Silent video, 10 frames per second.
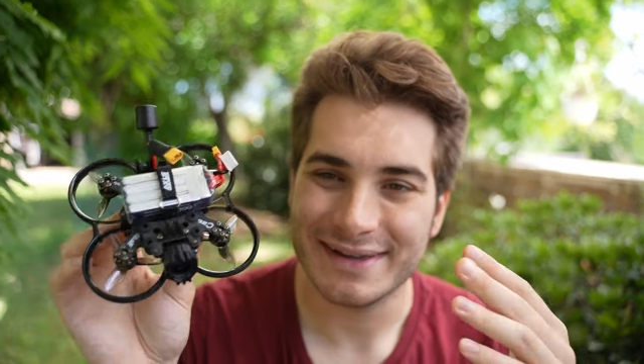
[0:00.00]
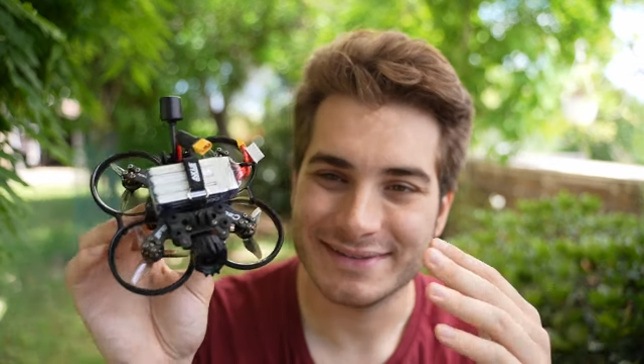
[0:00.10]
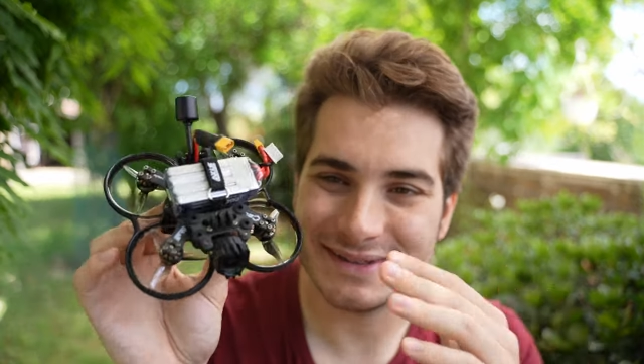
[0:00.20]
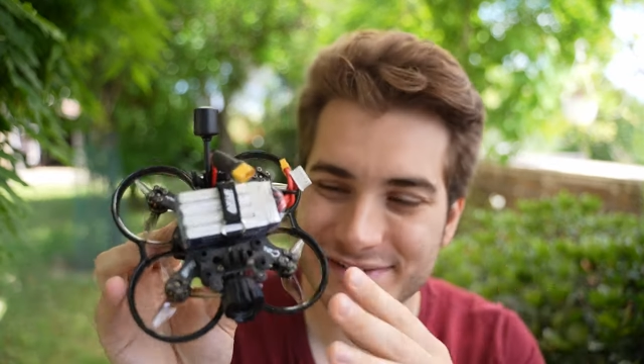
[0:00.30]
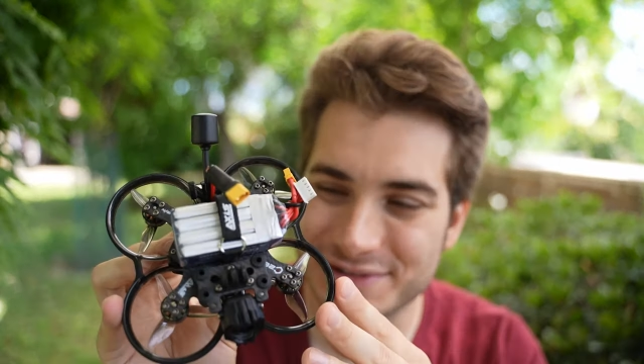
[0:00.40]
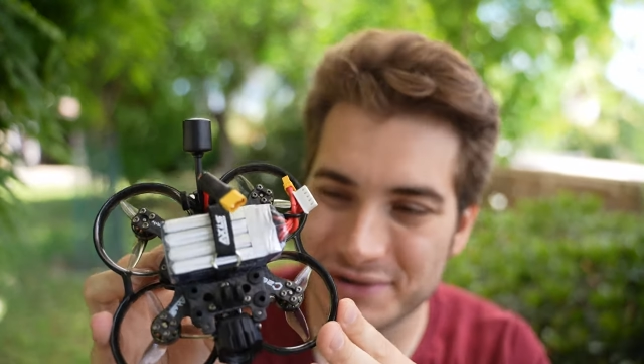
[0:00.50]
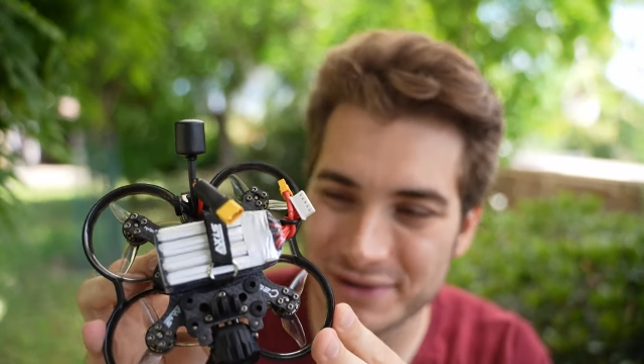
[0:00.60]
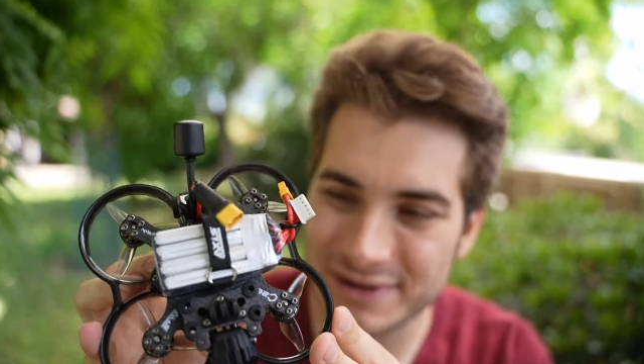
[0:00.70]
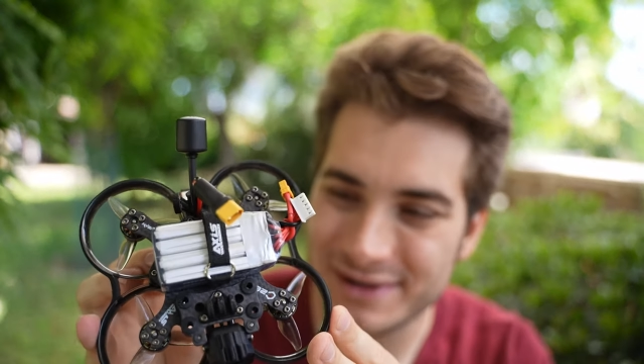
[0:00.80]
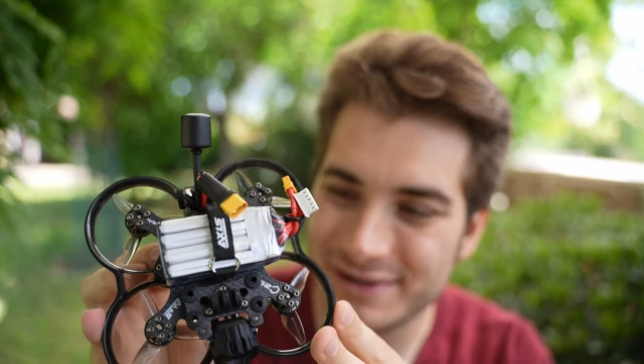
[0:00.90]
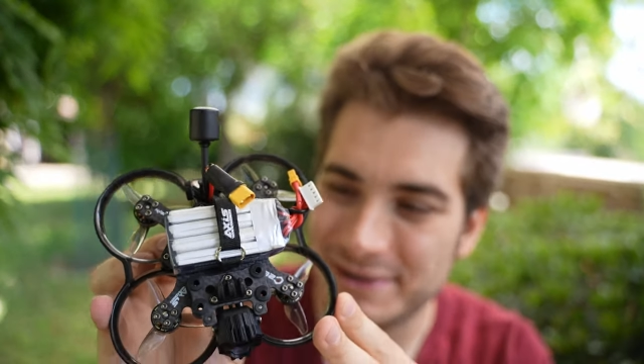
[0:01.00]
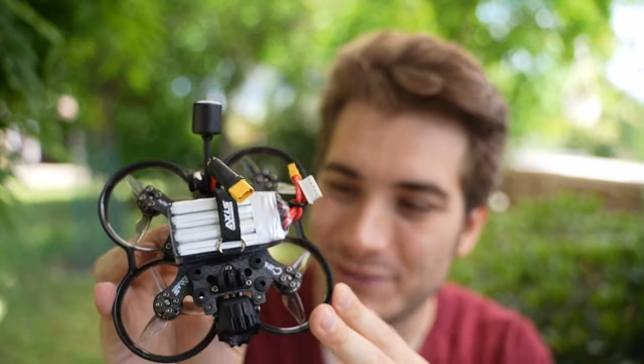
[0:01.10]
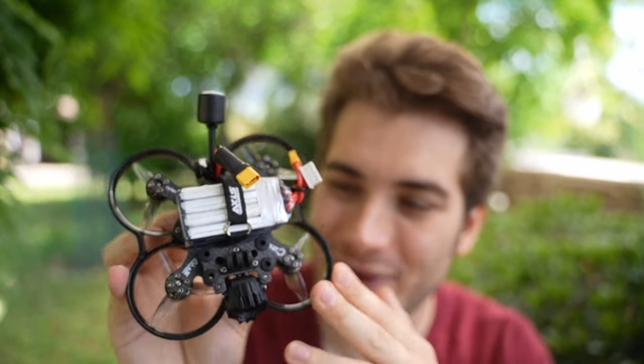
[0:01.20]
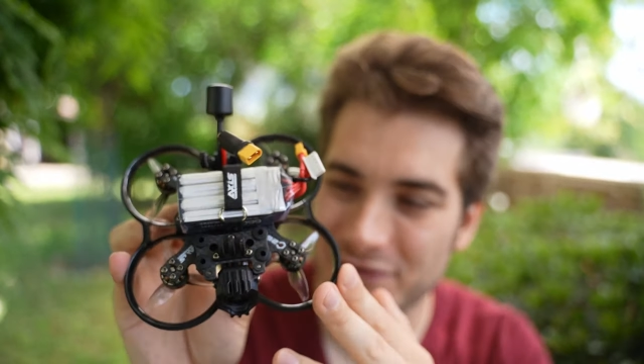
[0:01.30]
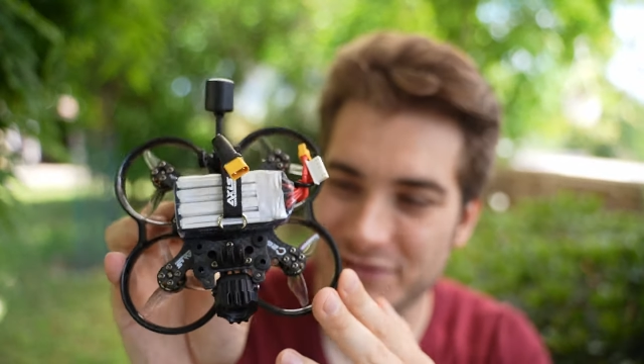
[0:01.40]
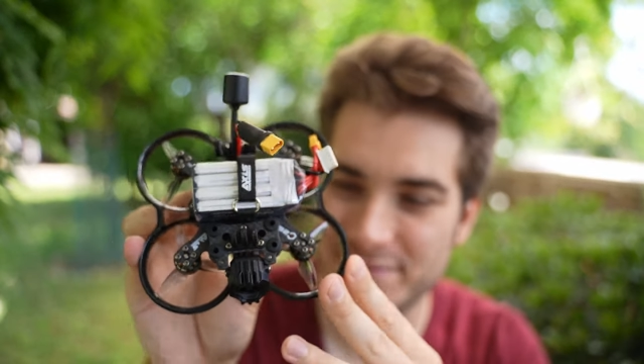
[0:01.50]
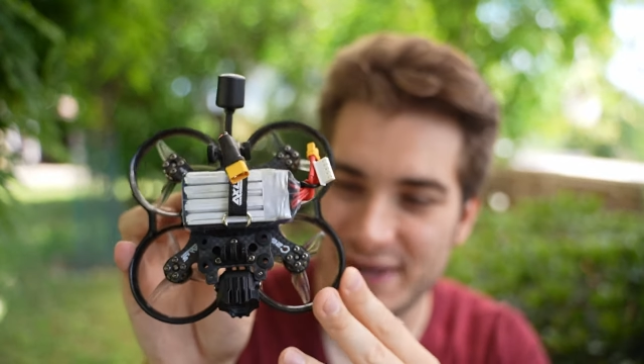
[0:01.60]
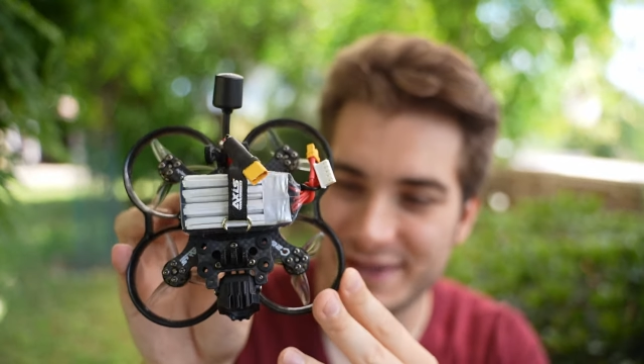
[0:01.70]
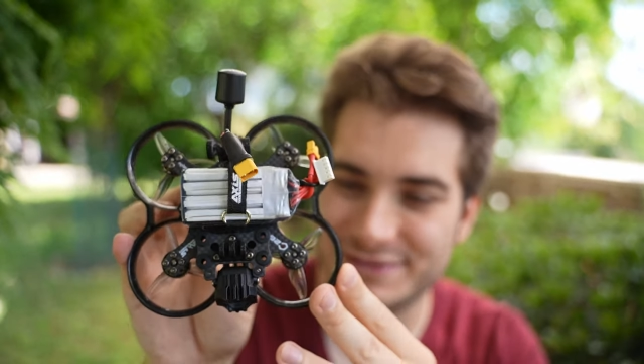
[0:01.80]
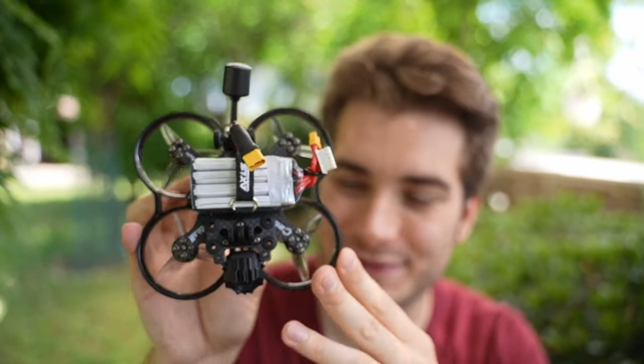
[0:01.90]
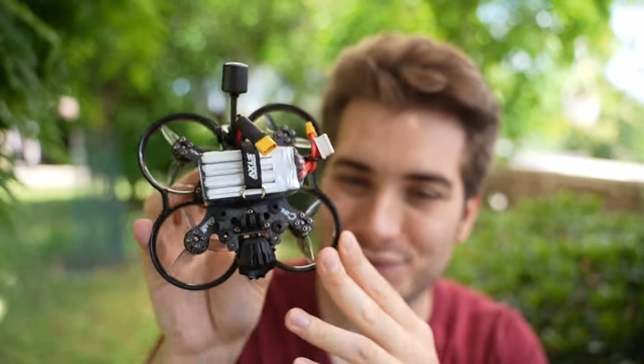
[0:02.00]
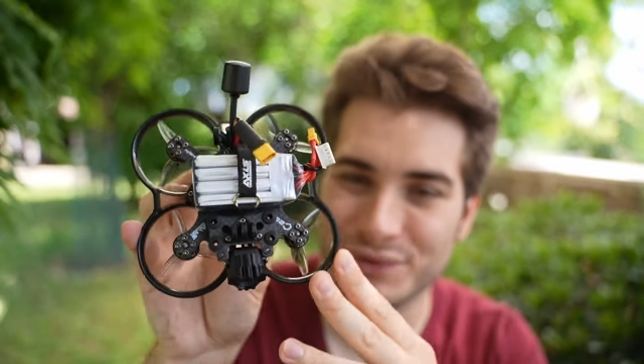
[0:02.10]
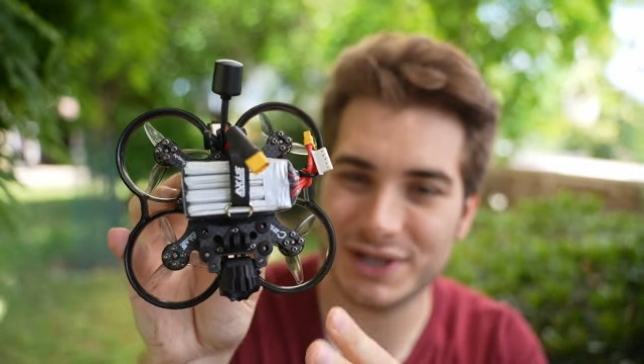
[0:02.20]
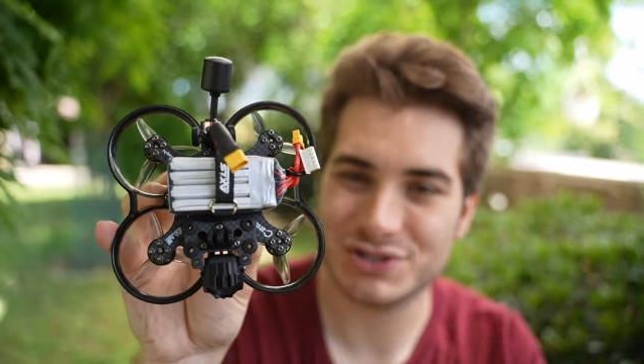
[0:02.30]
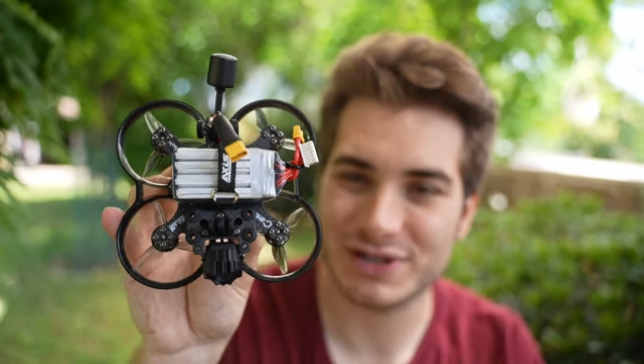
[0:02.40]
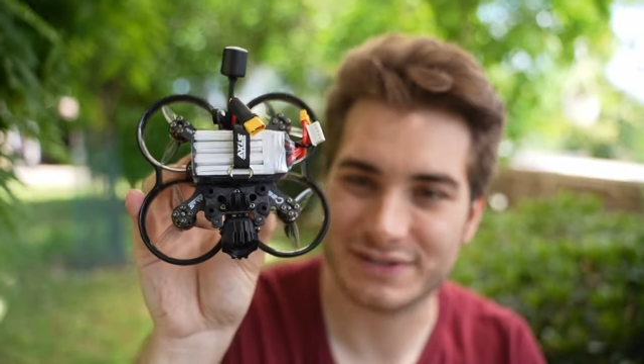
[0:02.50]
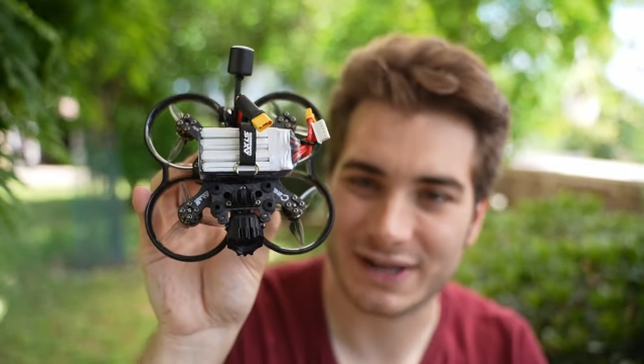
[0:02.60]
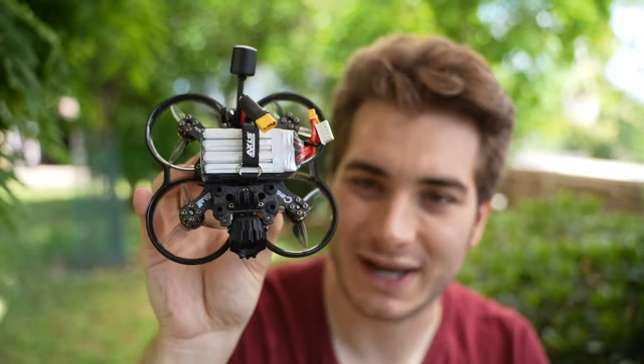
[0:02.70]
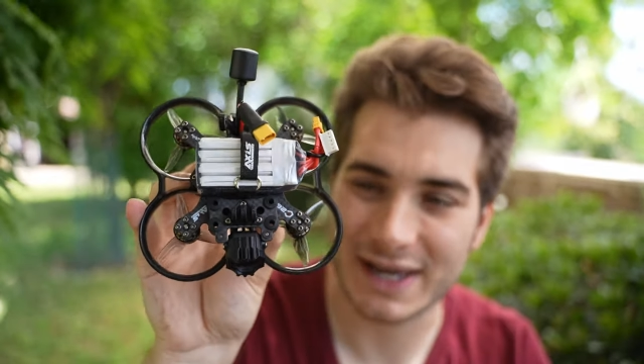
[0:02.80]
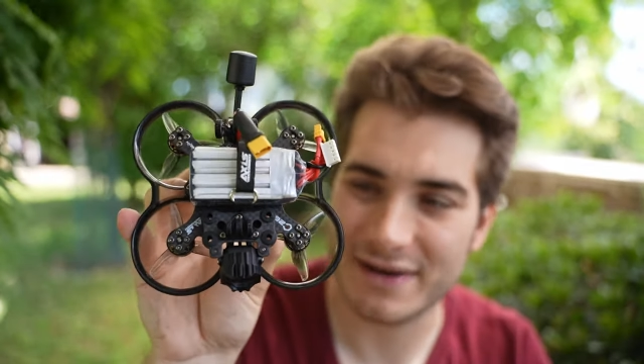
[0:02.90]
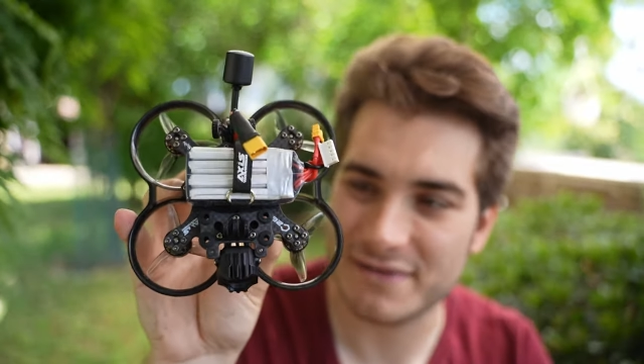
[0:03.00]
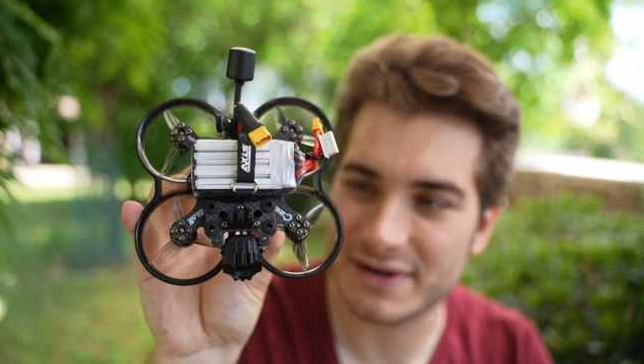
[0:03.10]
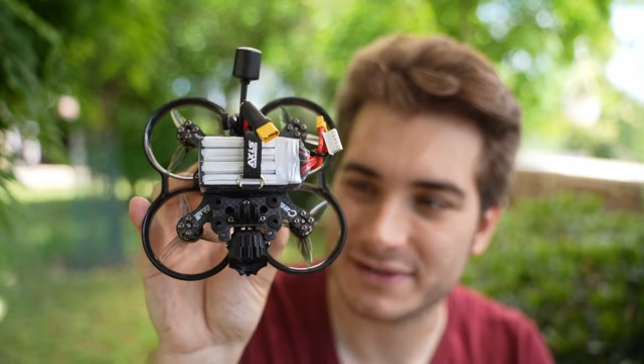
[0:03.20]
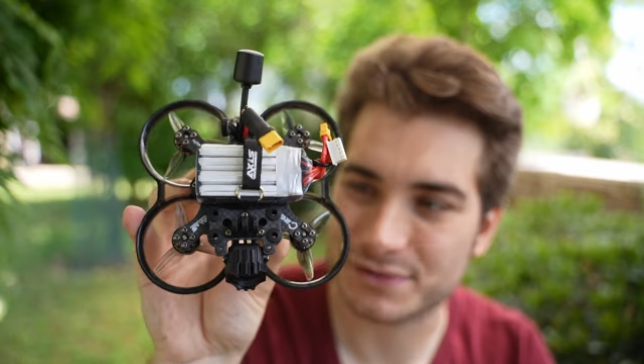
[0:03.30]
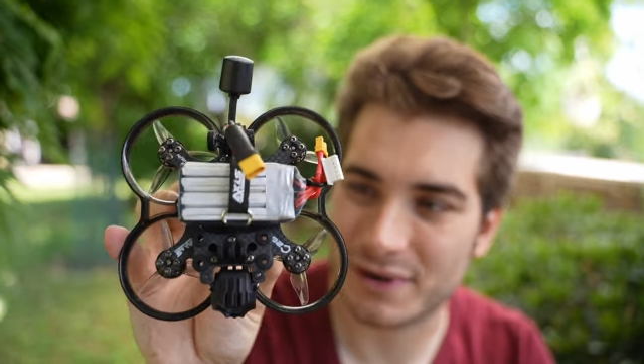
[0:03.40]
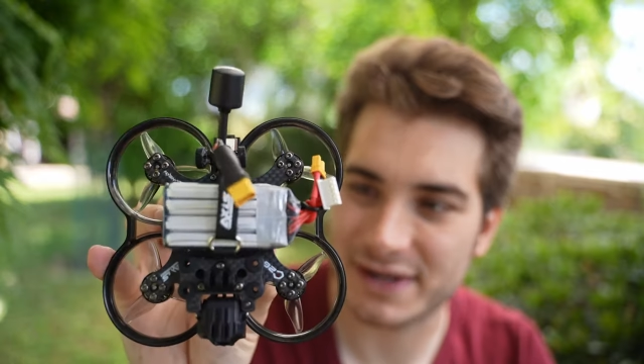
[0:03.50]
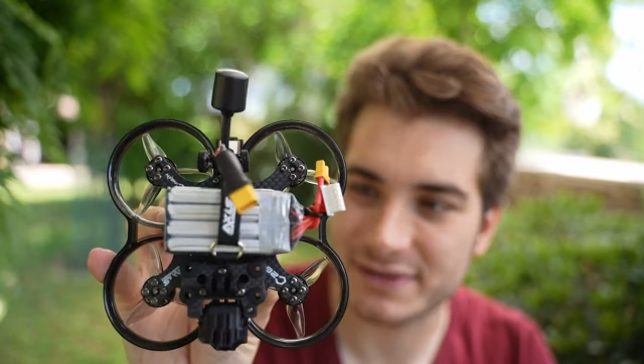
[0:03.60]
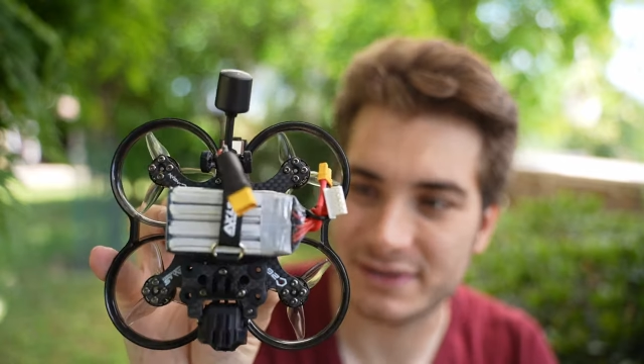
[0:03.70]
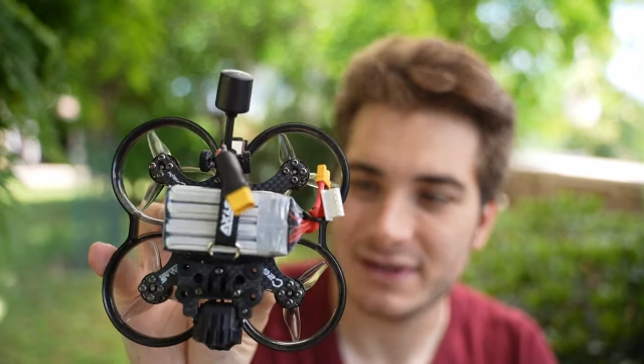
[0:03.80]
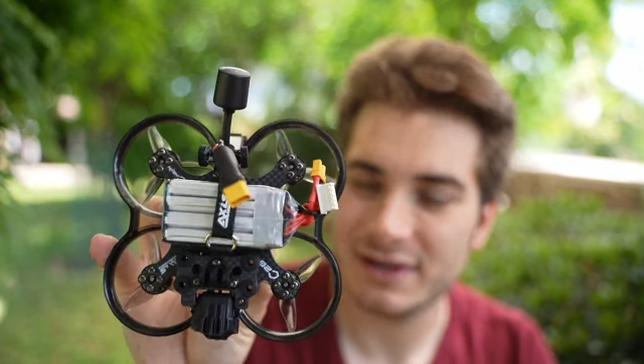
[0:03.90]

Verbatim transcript: this drone, one of the best two inches I ever tried.